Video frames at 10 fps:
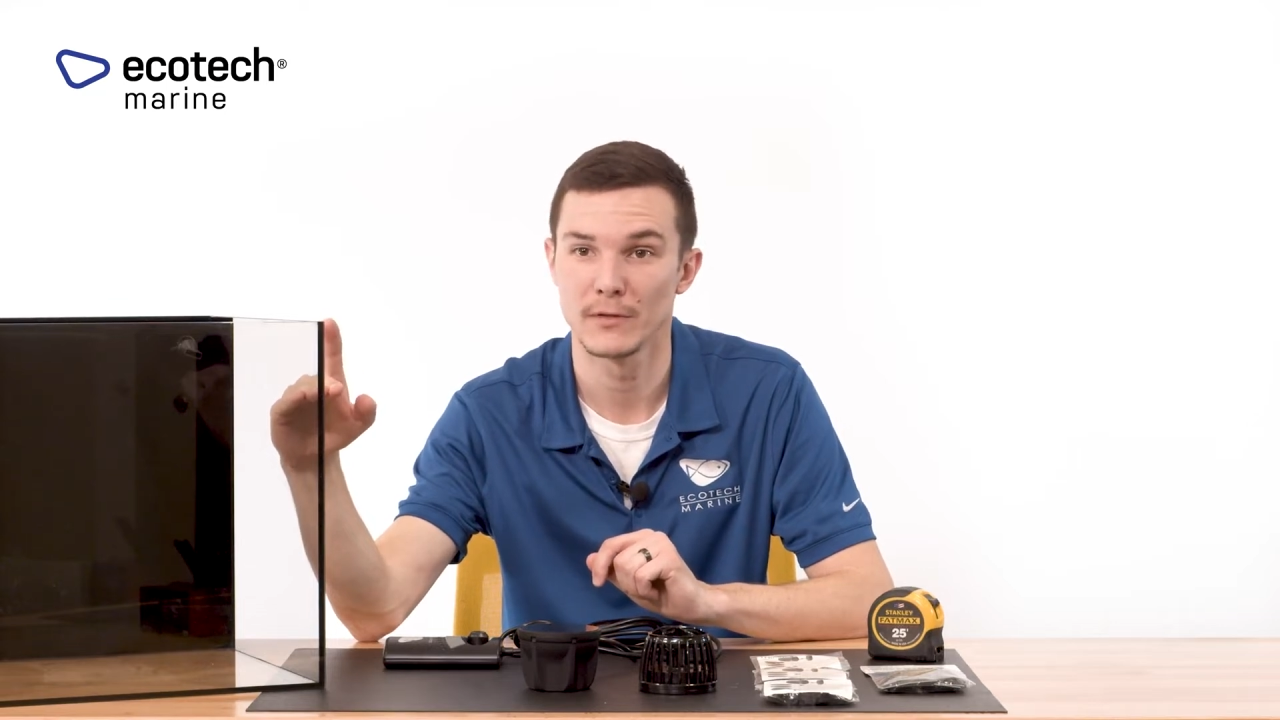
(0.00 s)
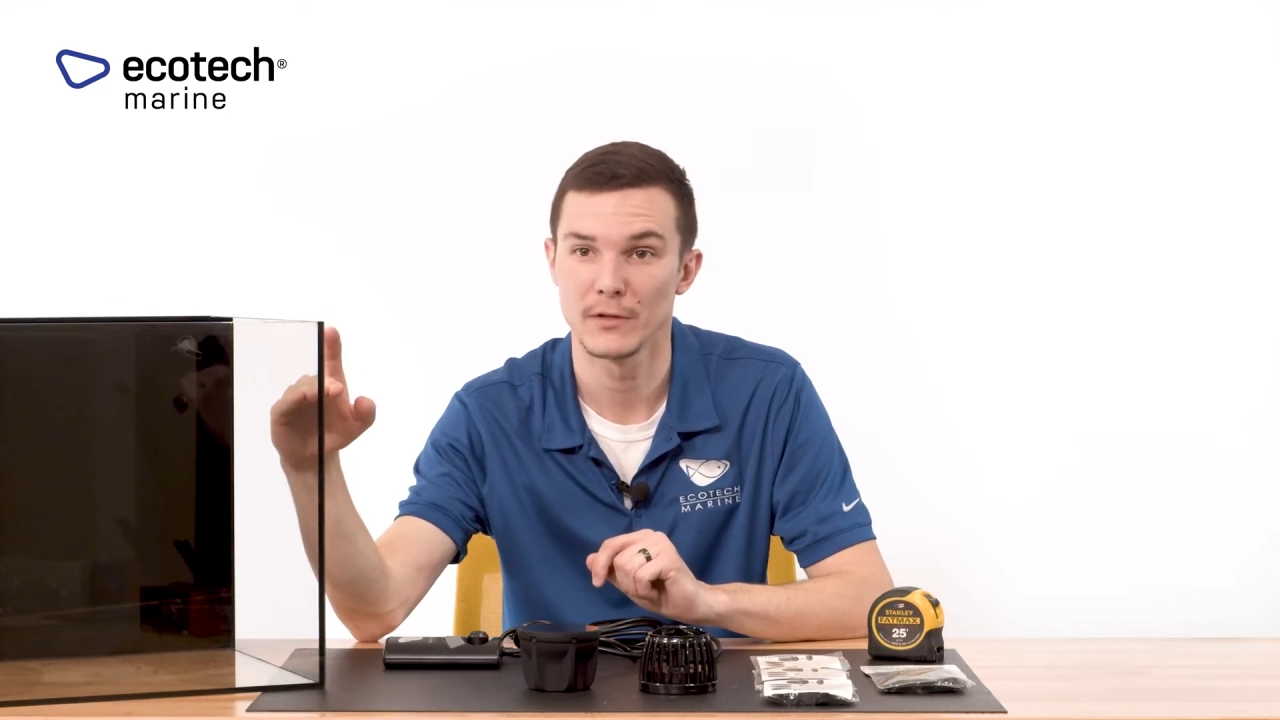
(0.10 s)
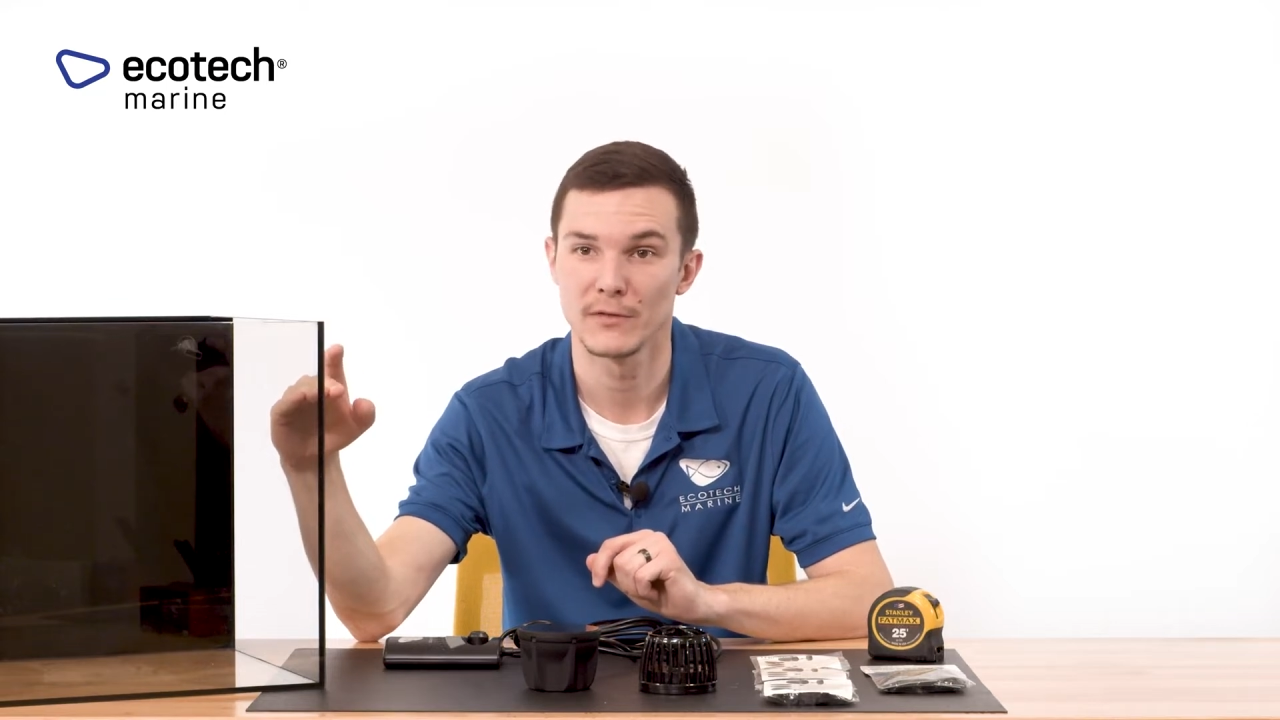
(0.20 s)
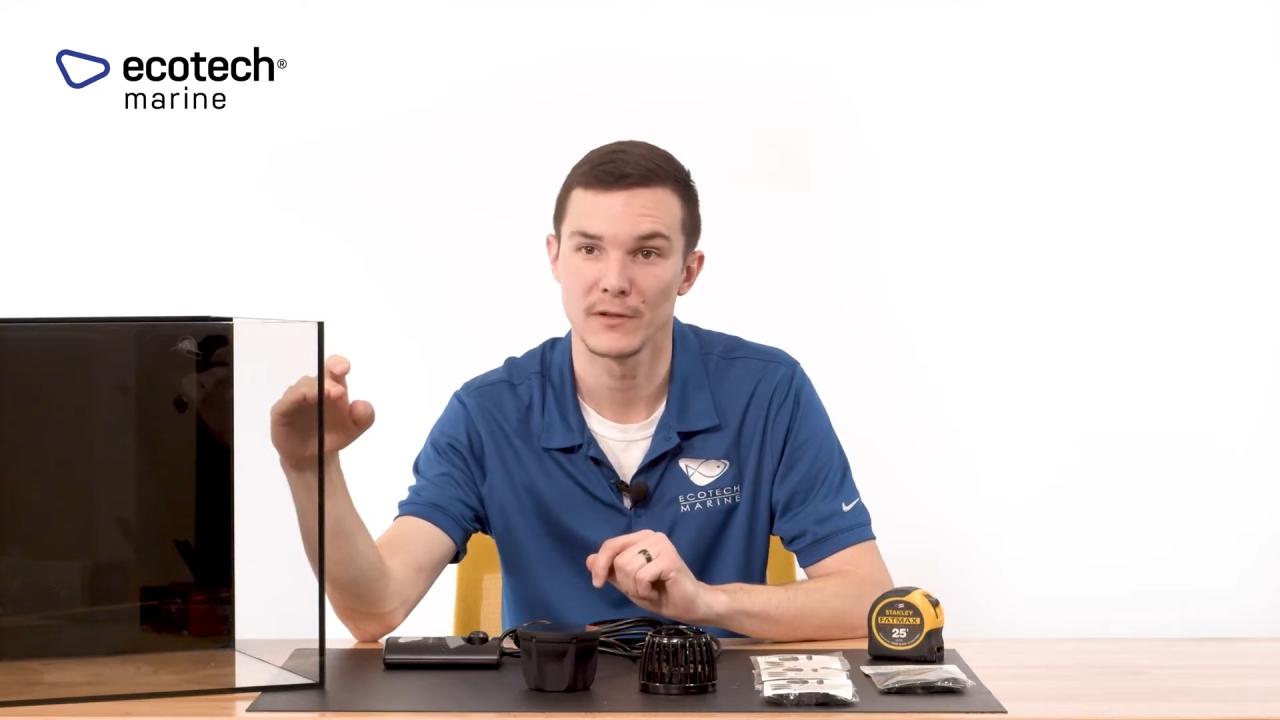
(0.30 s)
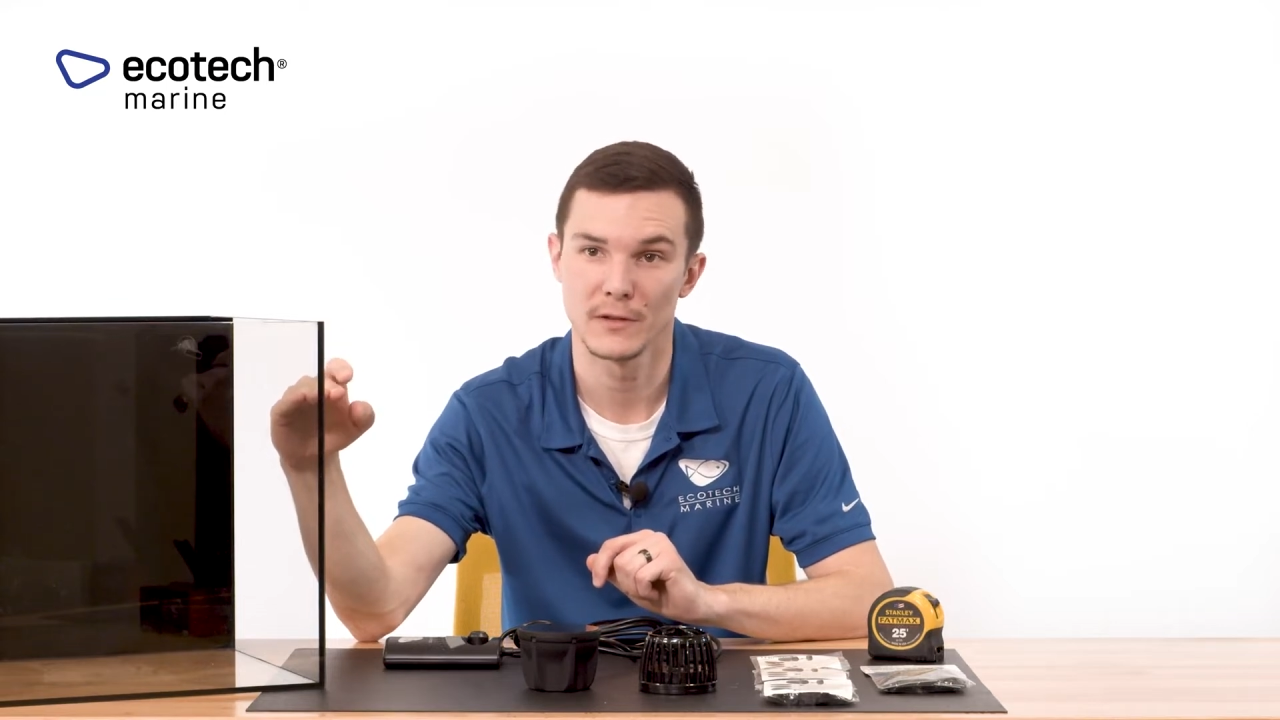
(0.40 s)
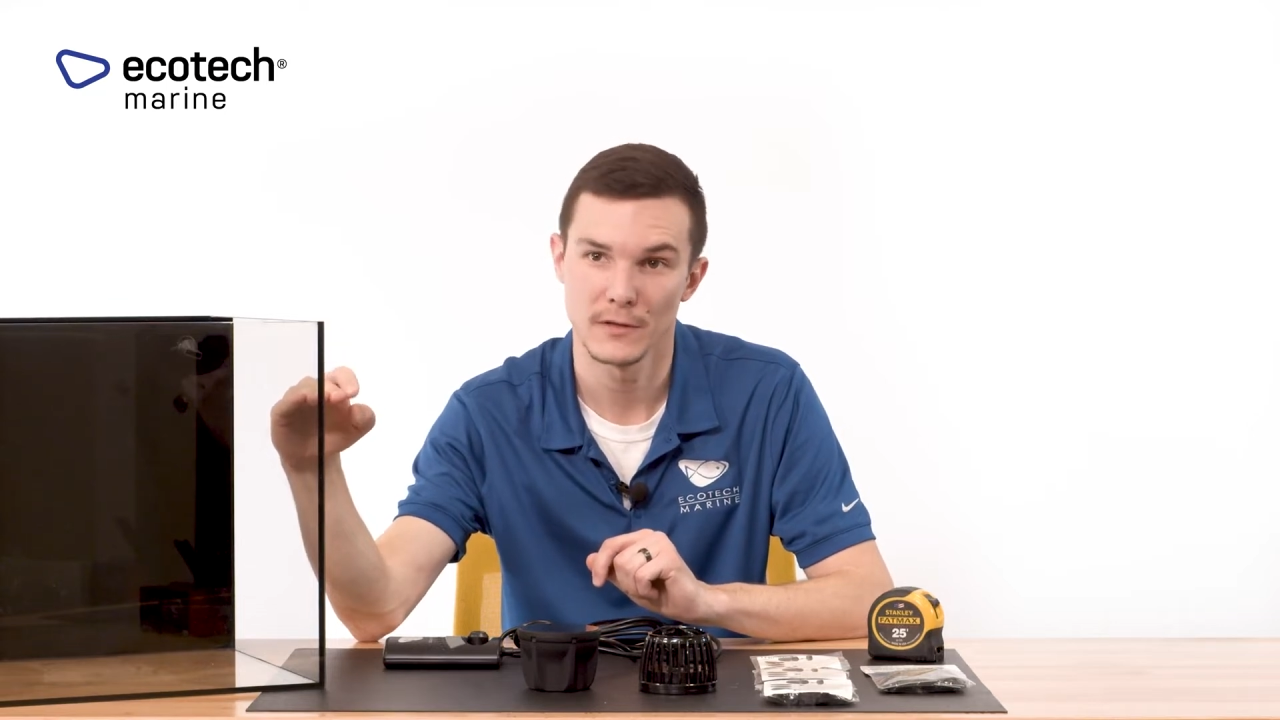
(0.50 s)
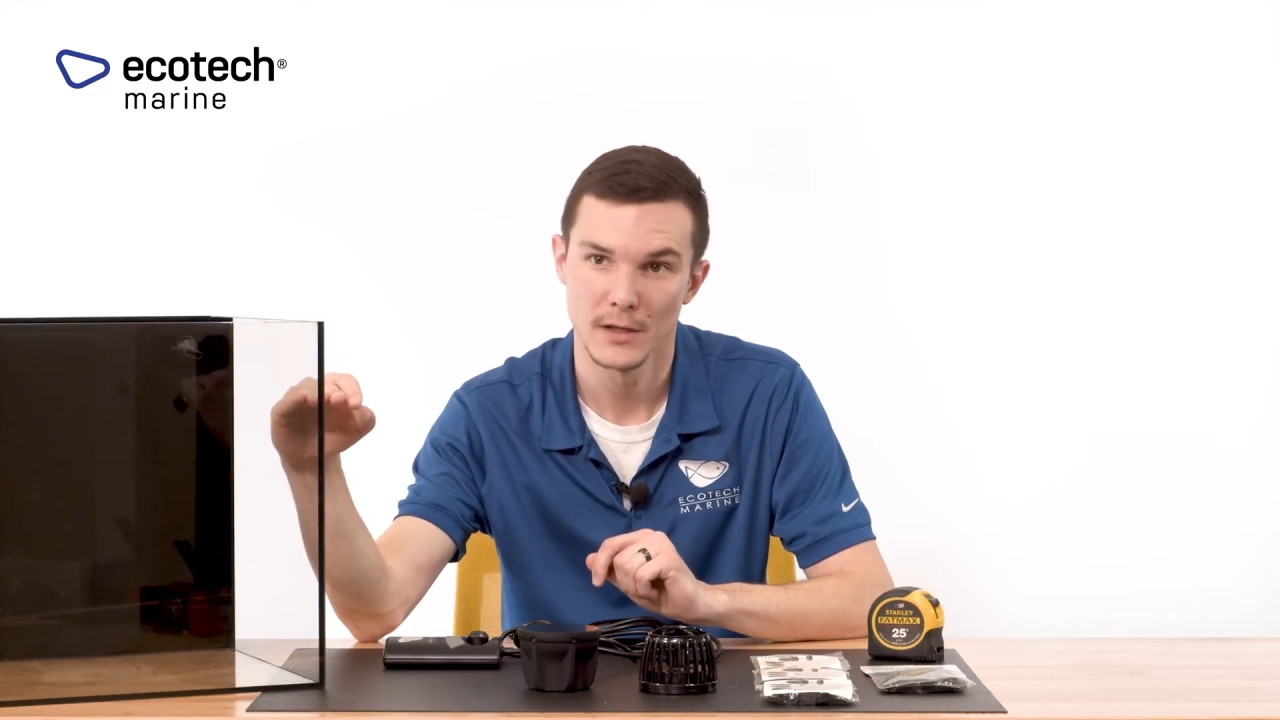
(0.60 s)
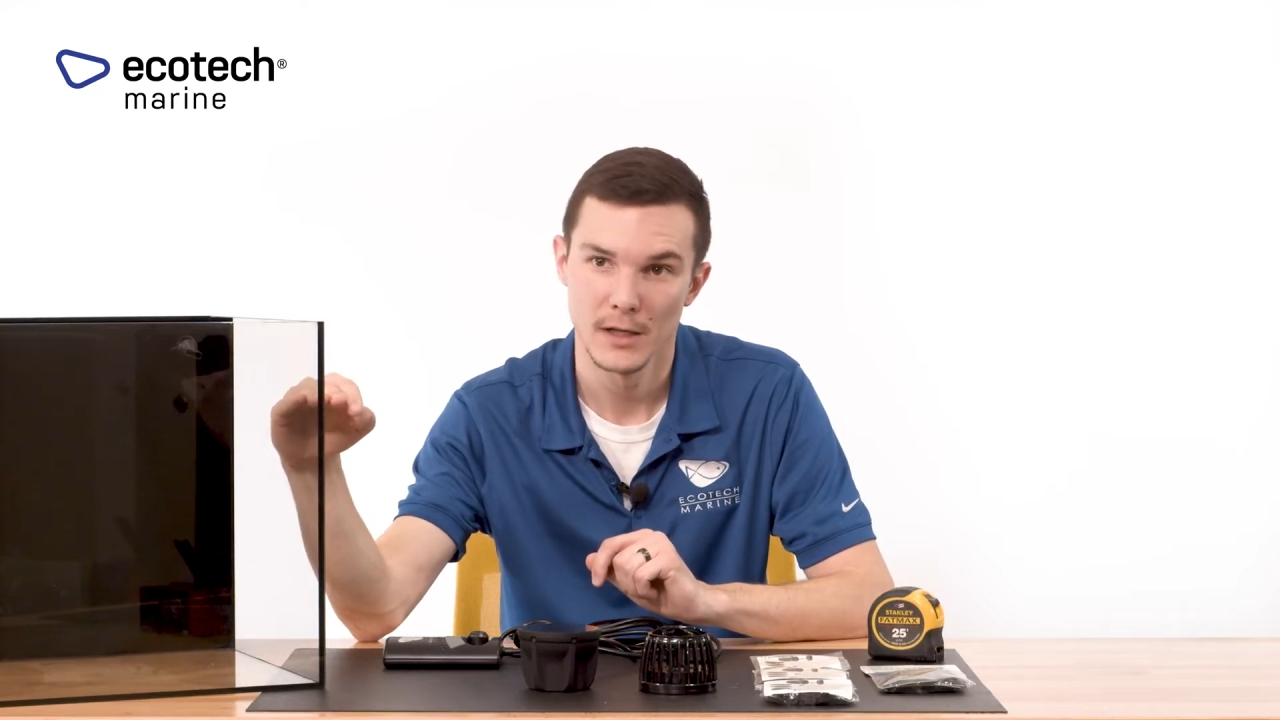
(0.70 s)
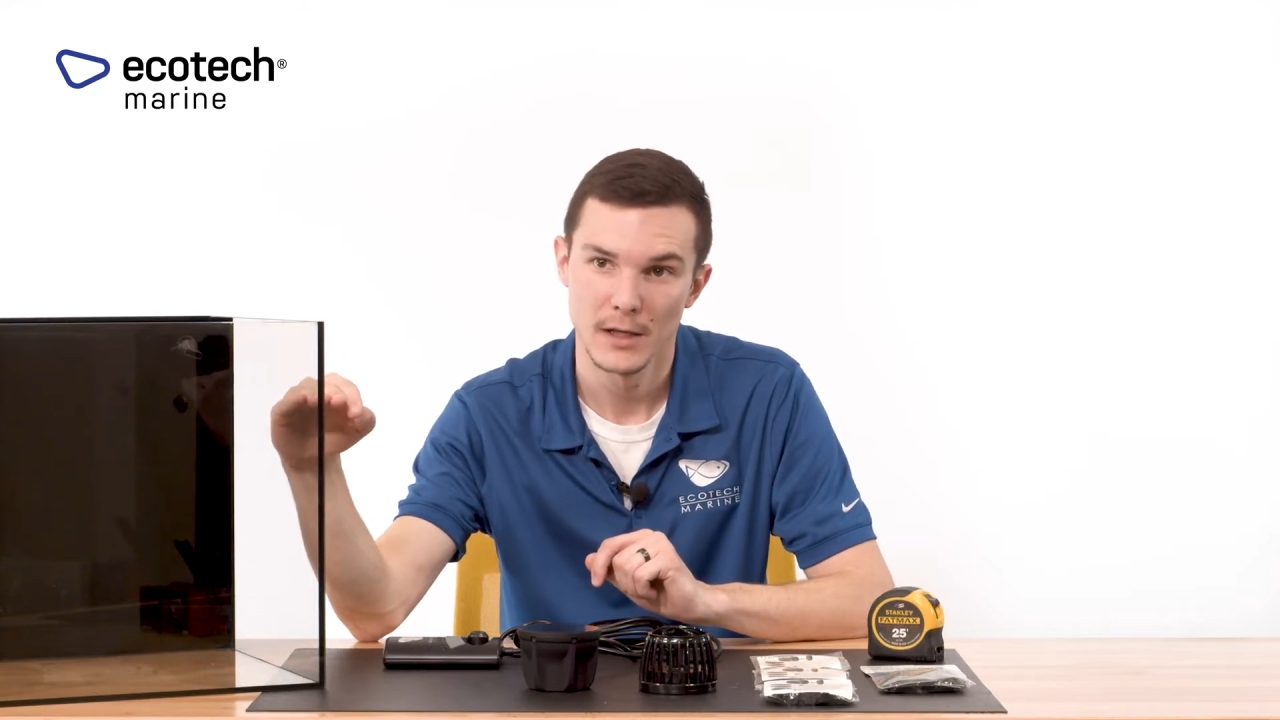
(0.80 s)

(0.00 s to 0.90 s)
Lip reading: surface